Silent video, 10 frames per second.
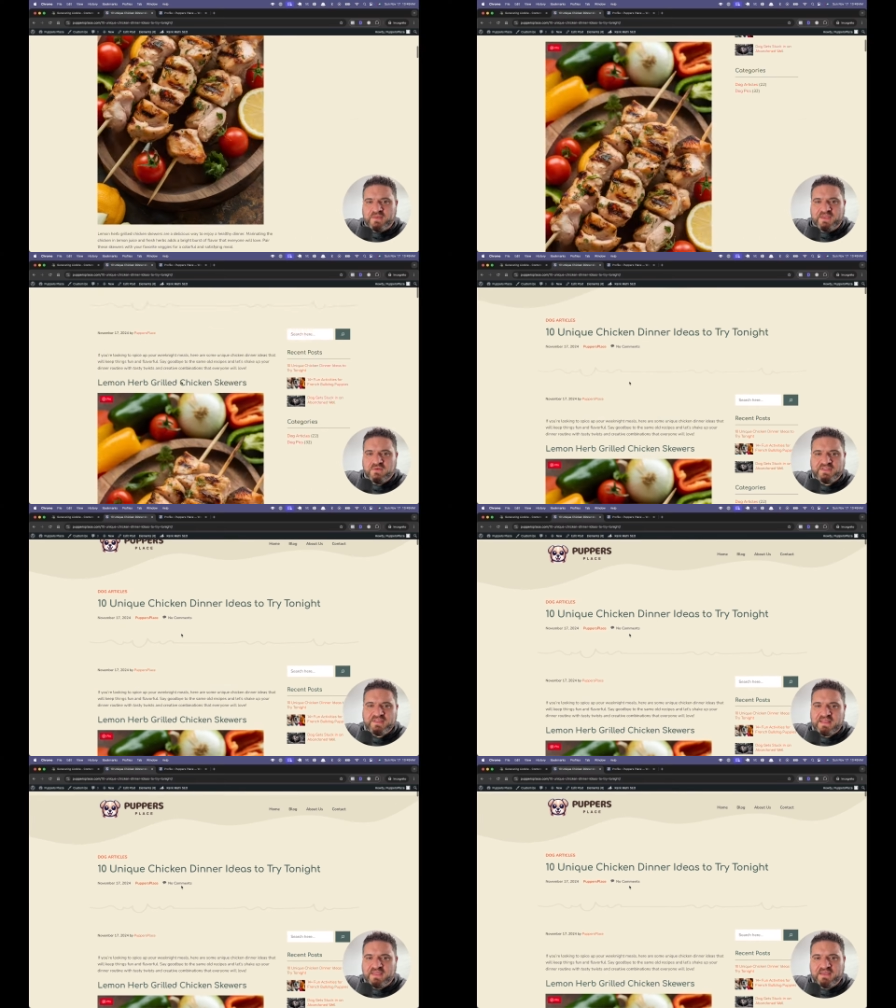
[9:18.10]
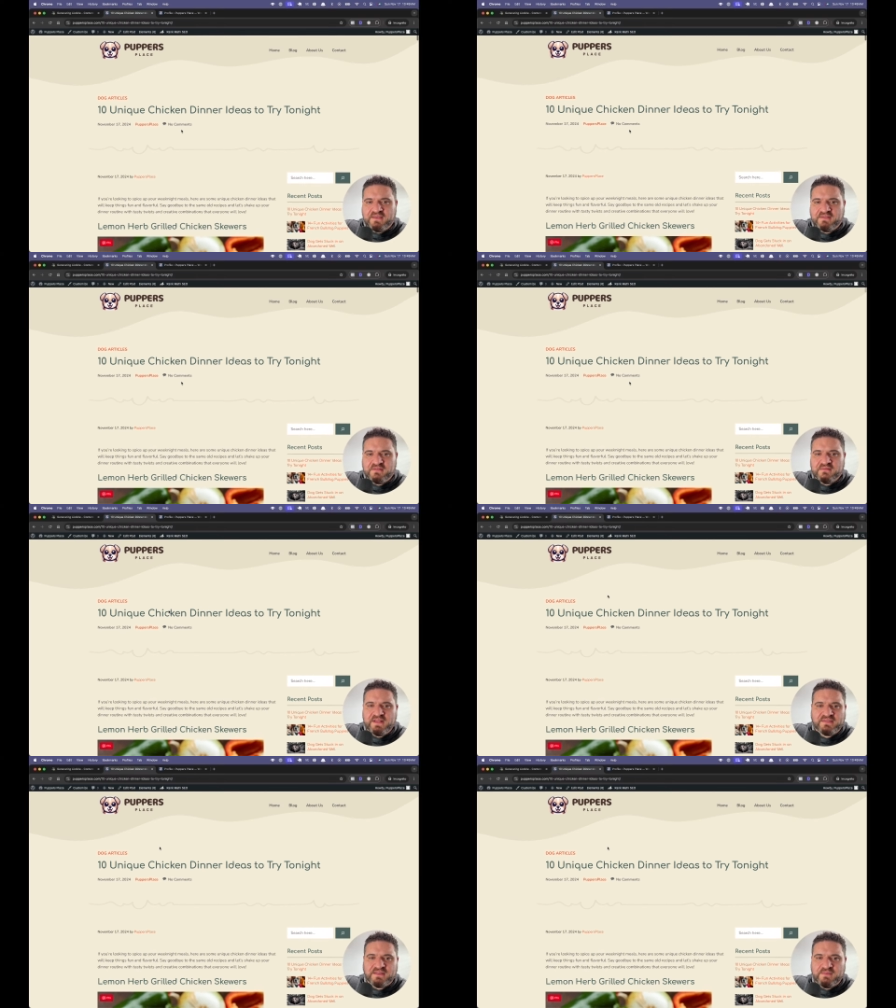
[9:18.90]
I mean, what did that take us?
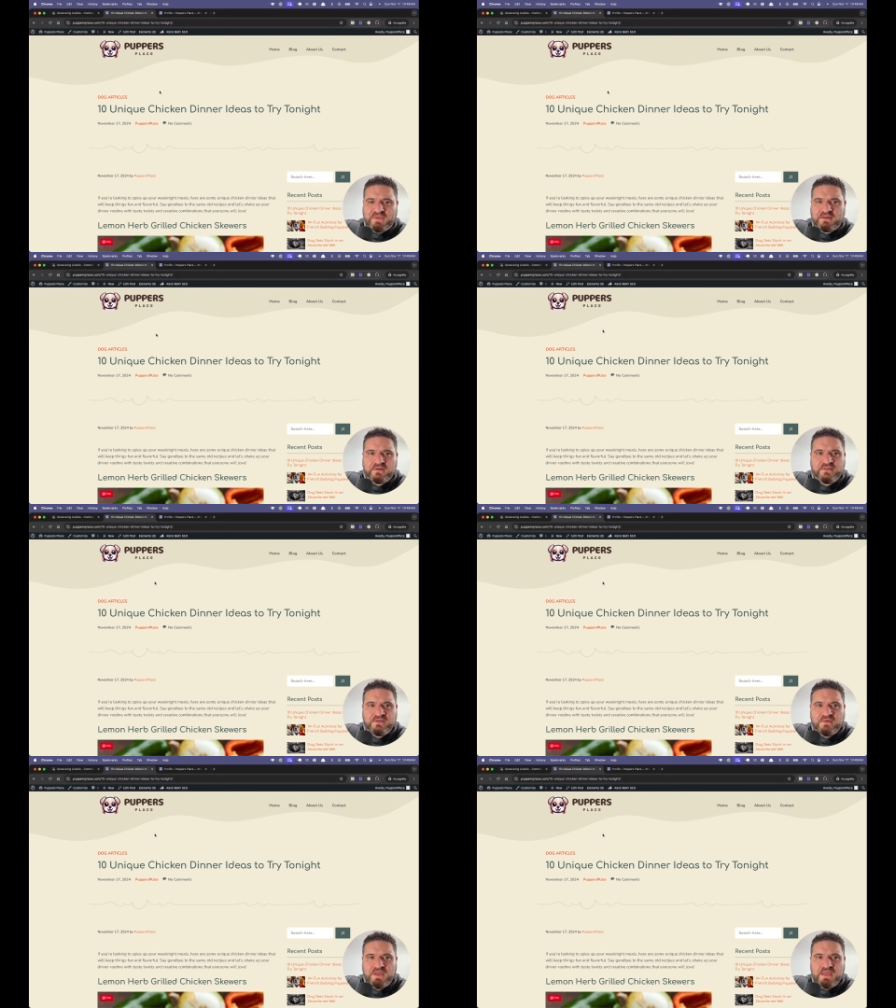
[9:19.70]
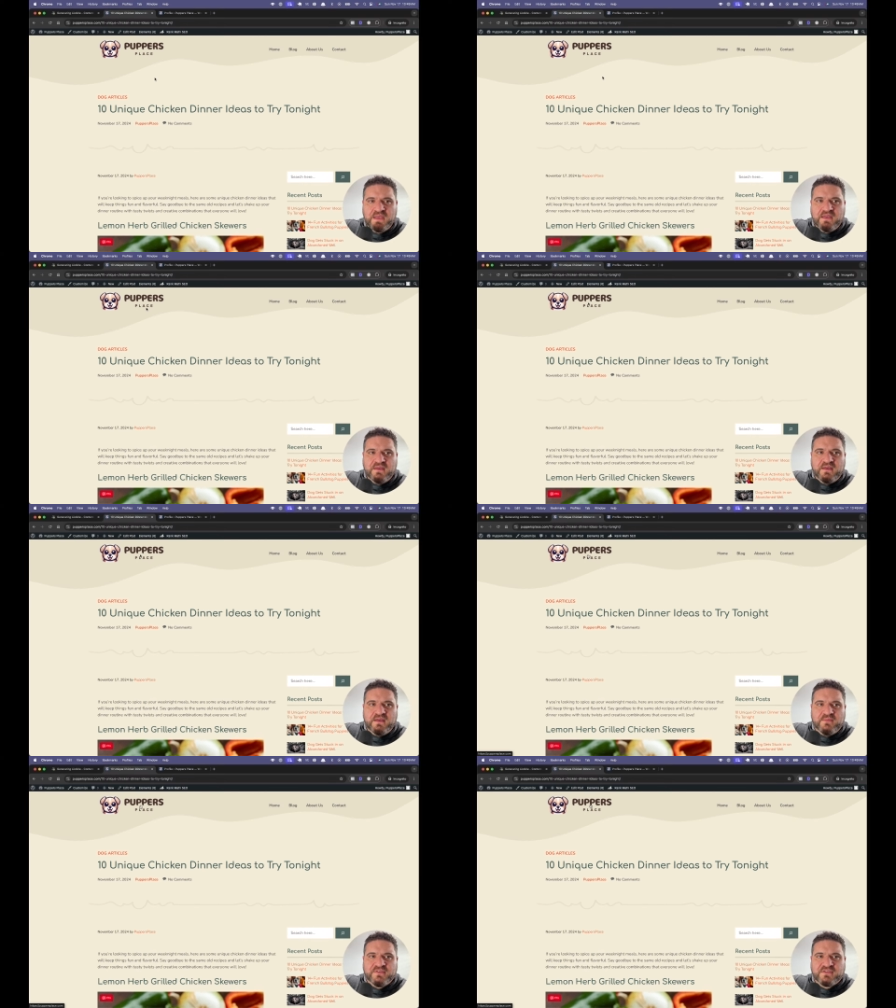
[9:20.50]
Less than a minute or two.
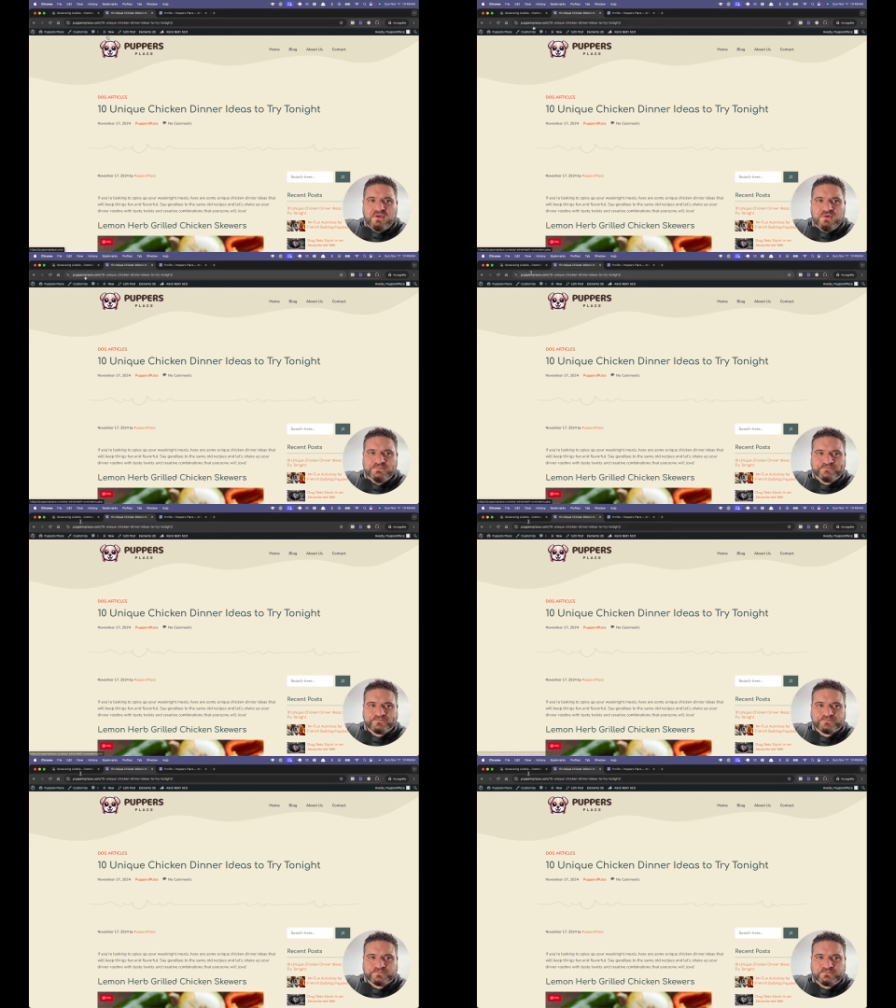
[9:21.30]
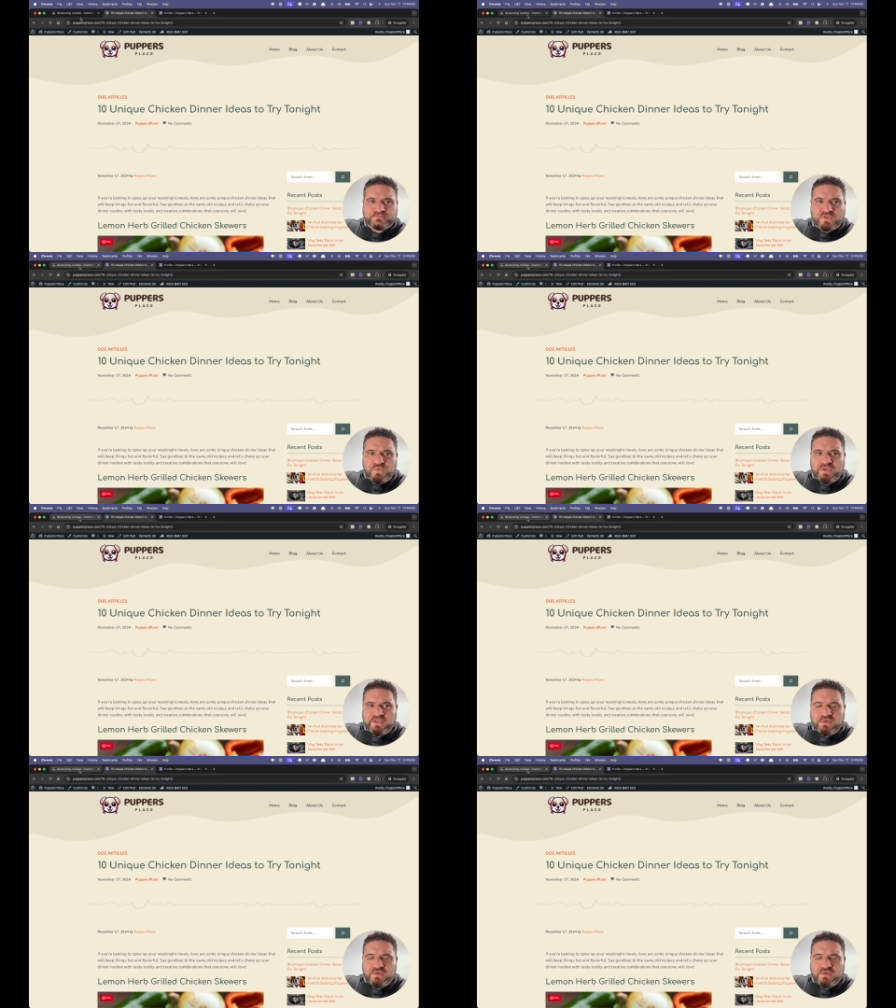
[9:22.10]
So really